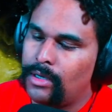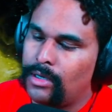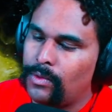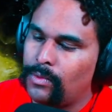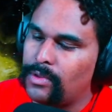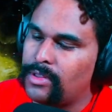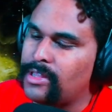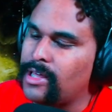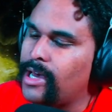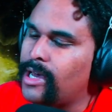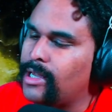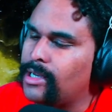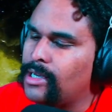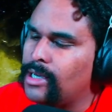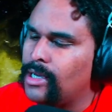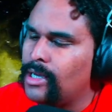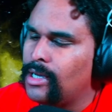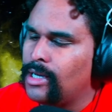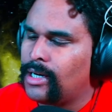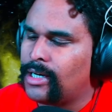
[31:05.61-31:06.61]
With that,
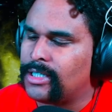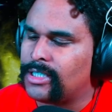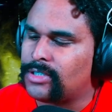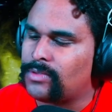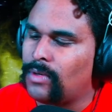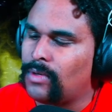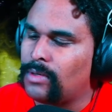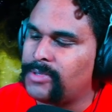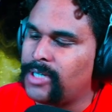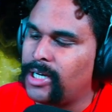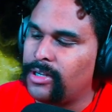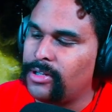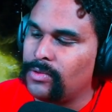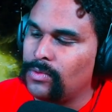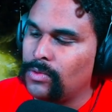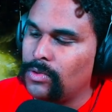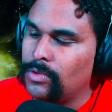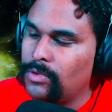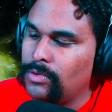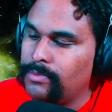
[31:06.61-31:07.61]
I swept out of the
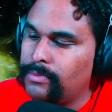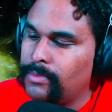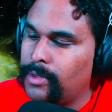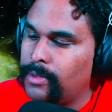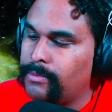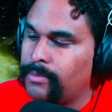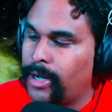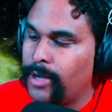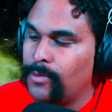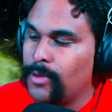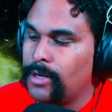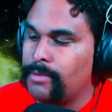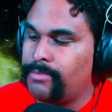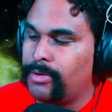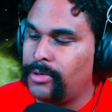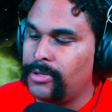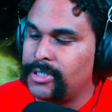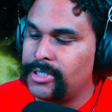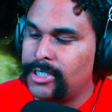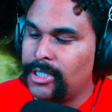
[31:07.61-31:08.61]
room, my red
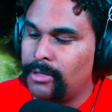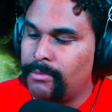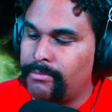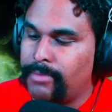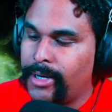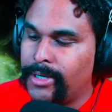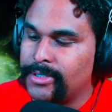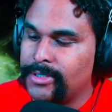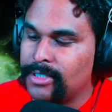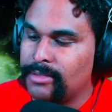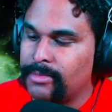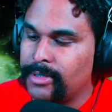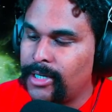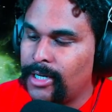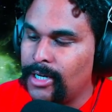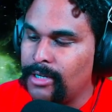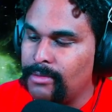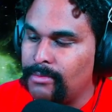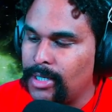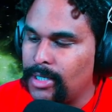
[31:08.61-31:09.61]
ponytail bouncing
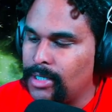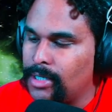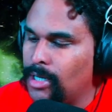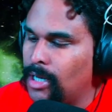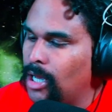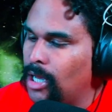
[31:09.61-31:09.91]
behind me,